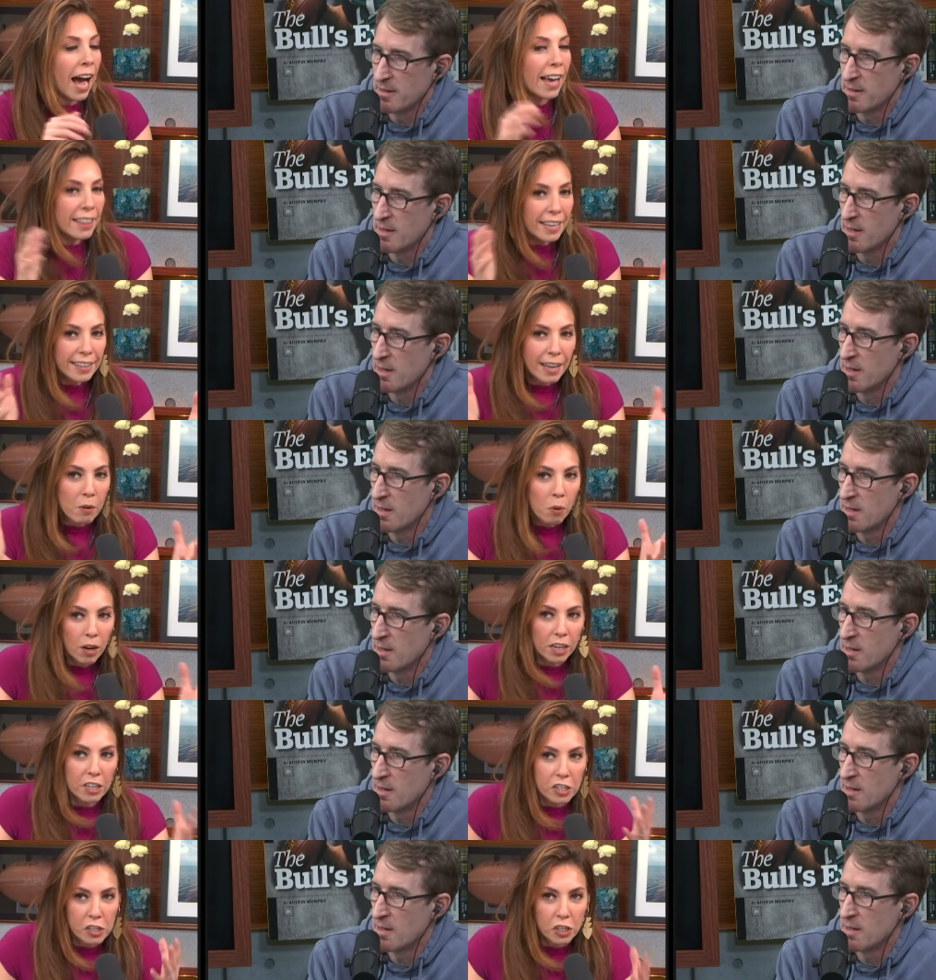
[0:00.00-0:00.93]
Speaker 1: I think they
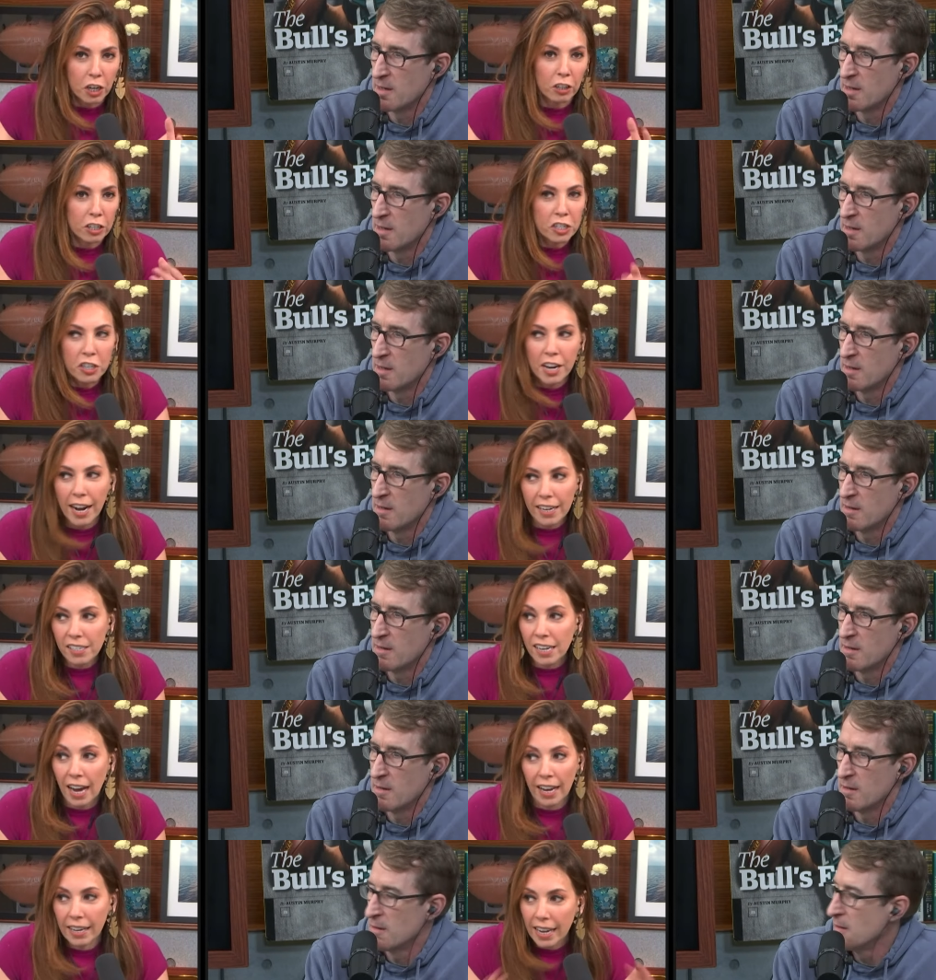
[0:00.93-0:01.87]
want to discourage the
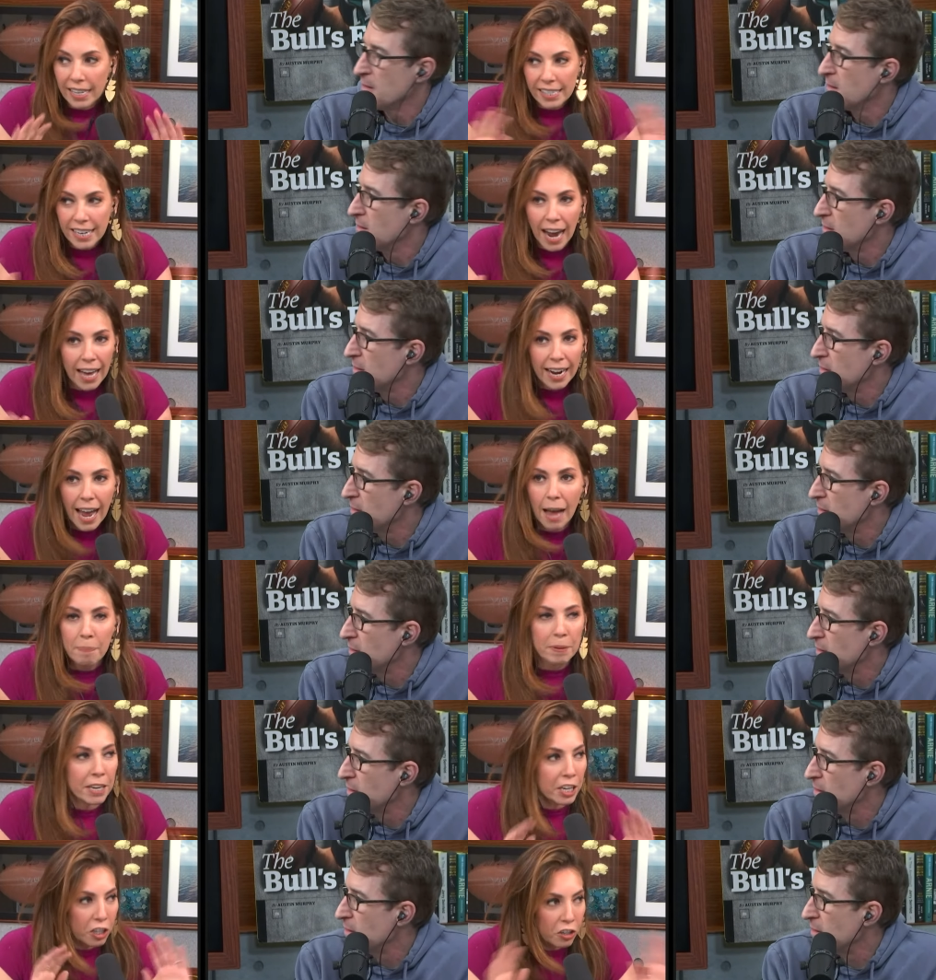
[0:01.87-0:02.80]
next guy. It's not
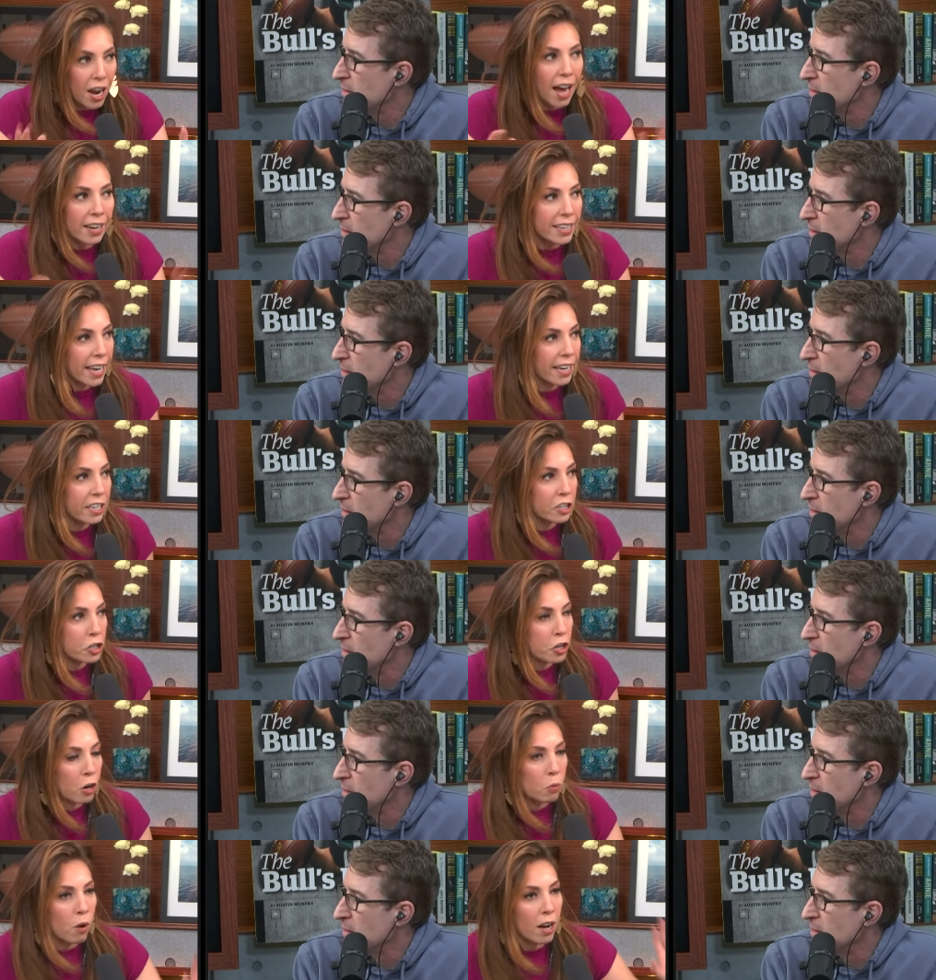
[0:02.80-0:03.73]
happening. You're not getting
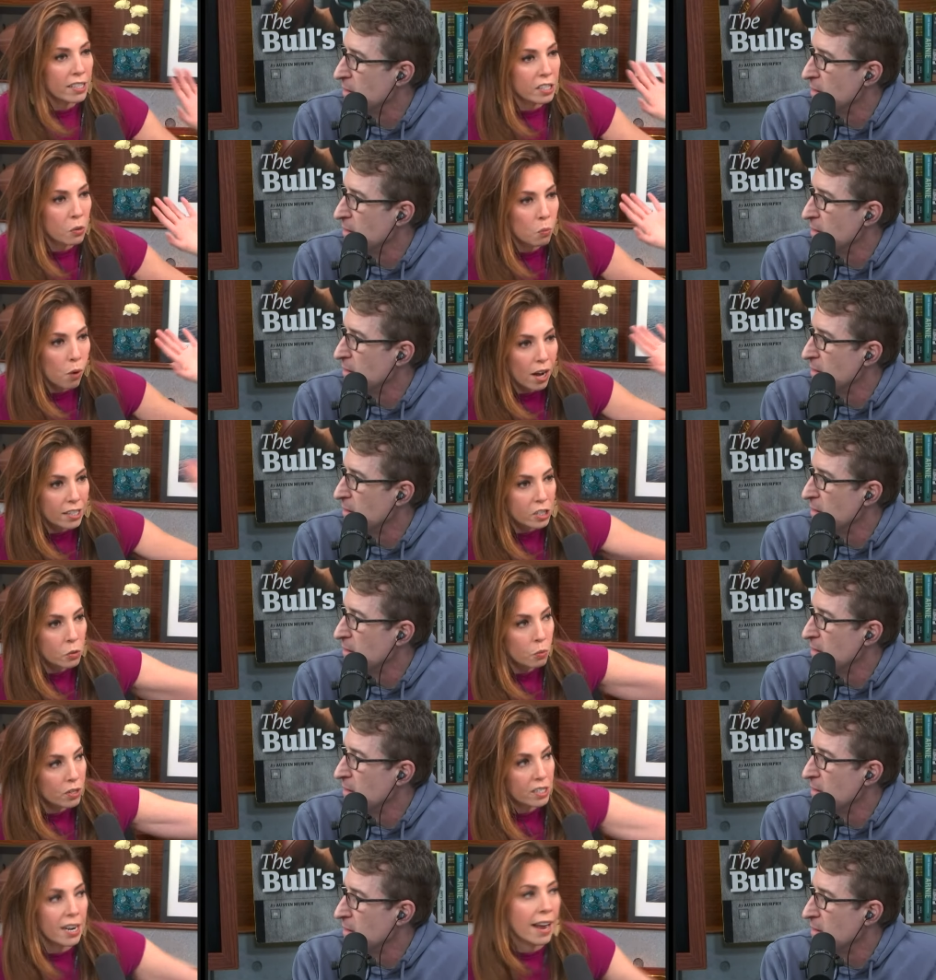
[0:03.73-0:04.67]
Deshaun Watson.
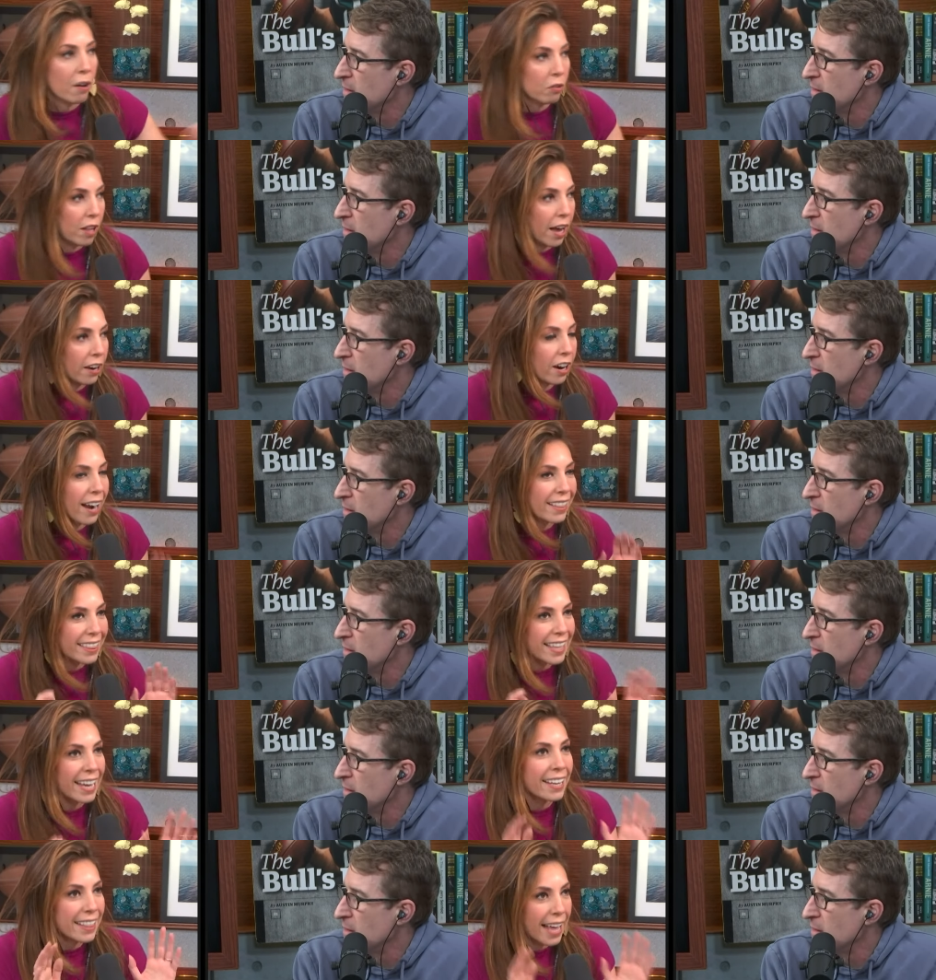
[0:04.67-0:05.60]
Watson was an outlier.
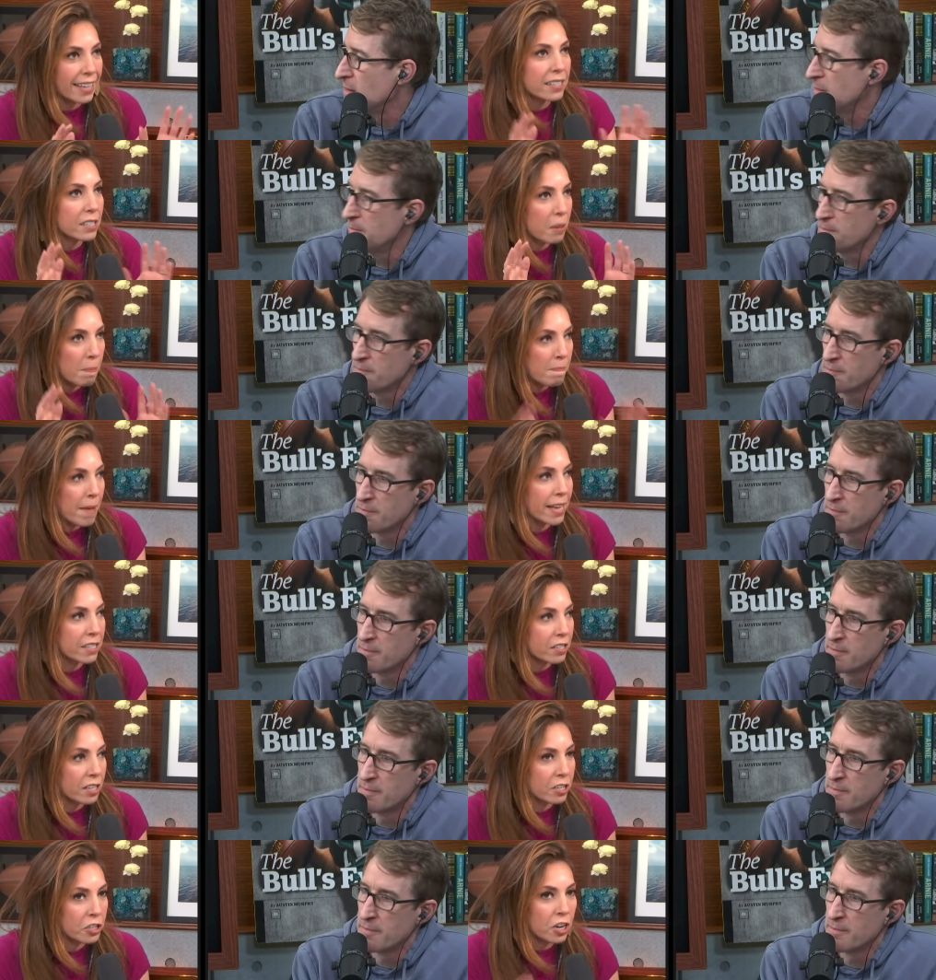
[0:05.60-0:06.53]
I think that's the
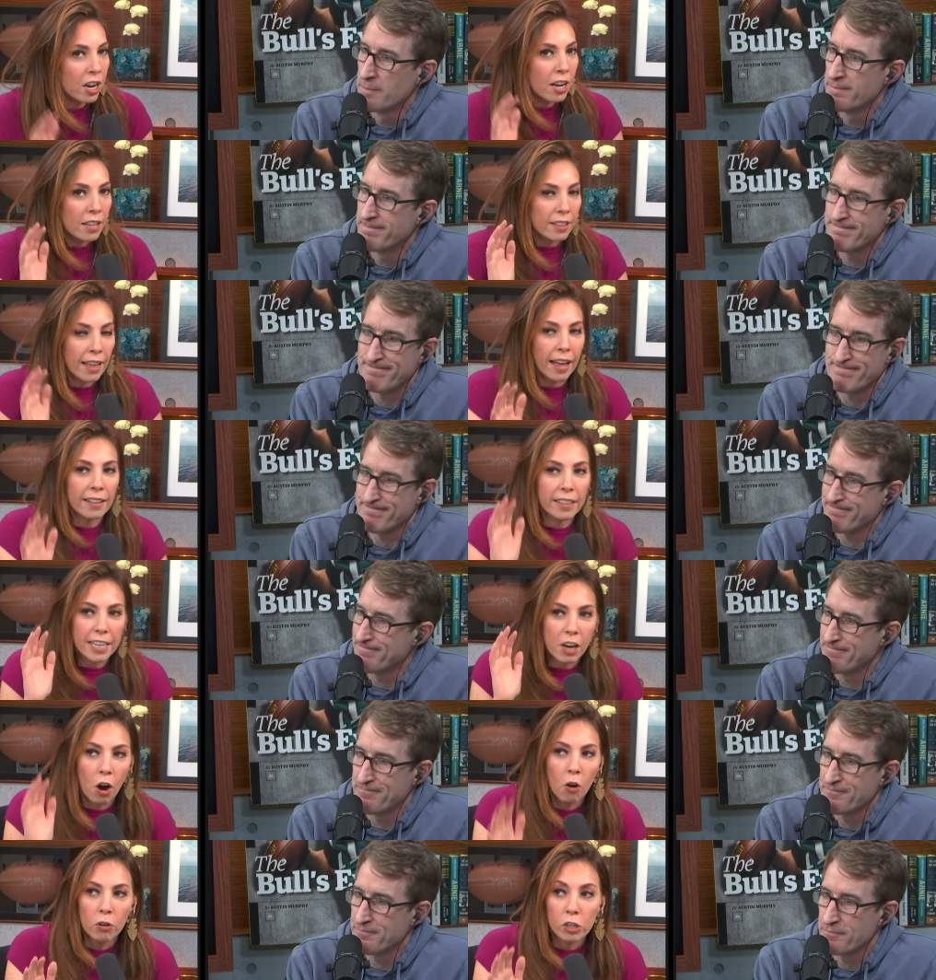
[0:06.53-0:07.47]
message that
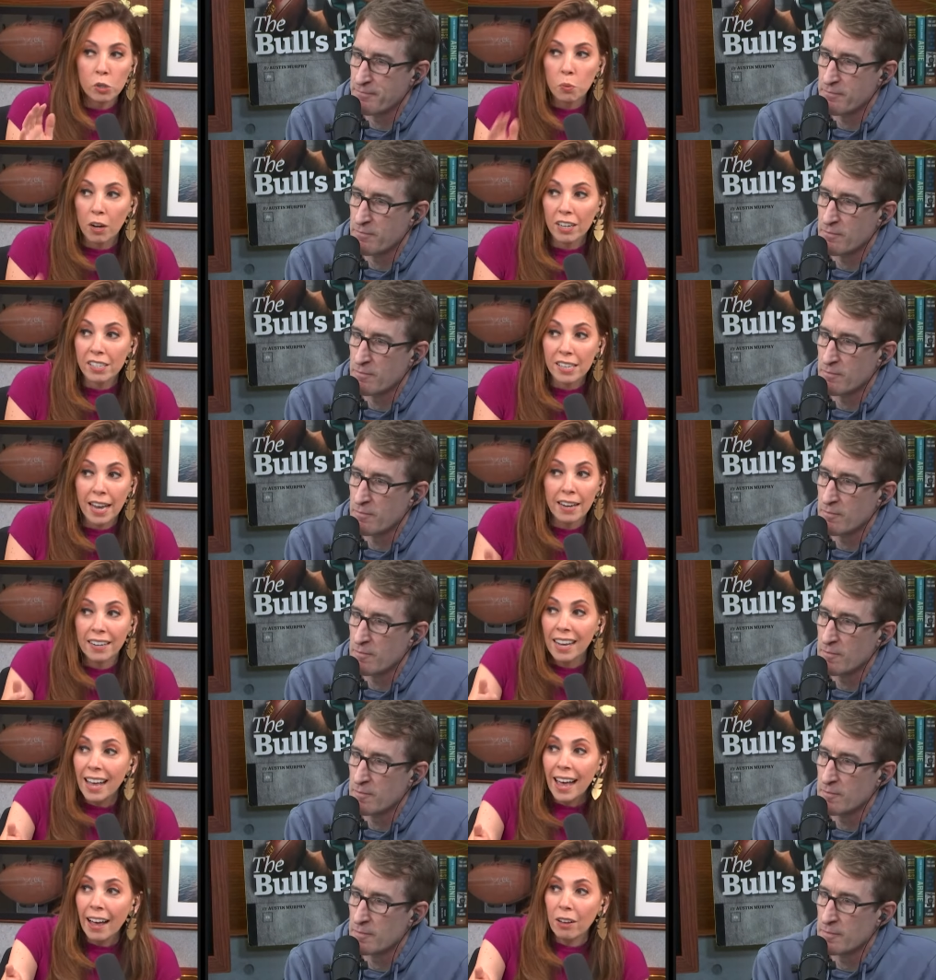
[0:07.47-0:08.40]
mm. the owners want to
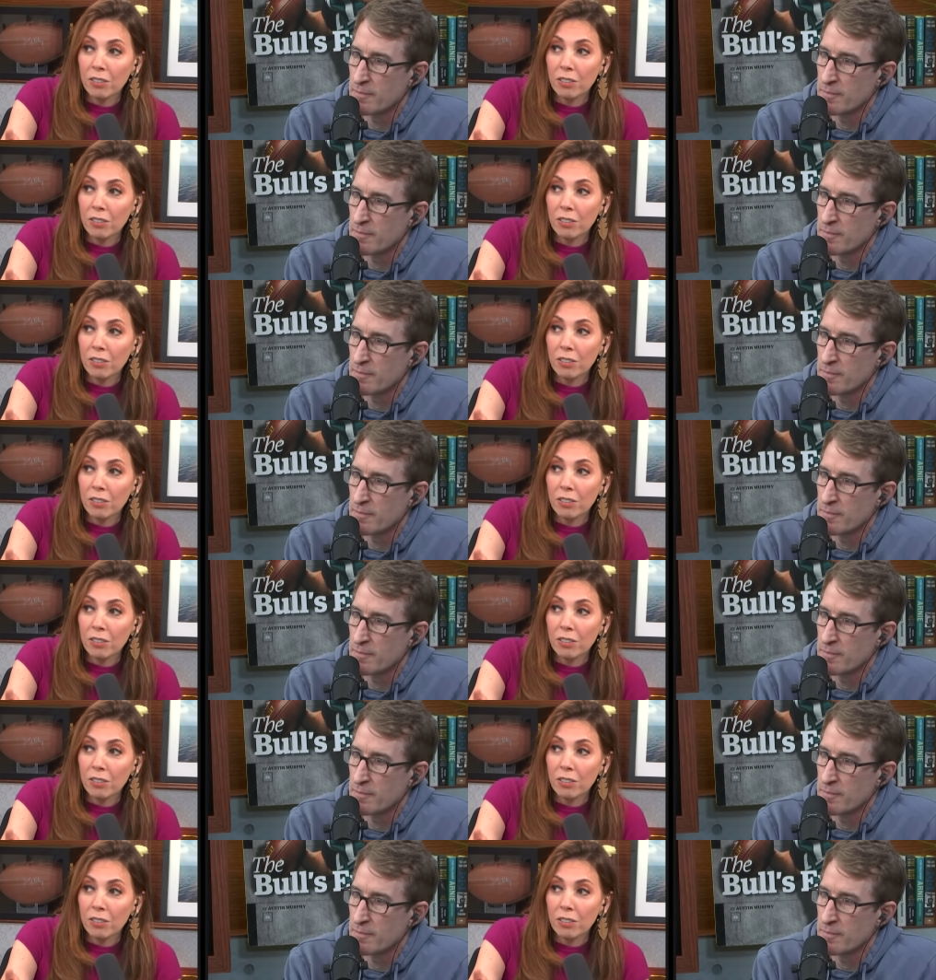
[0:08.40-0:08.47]
send.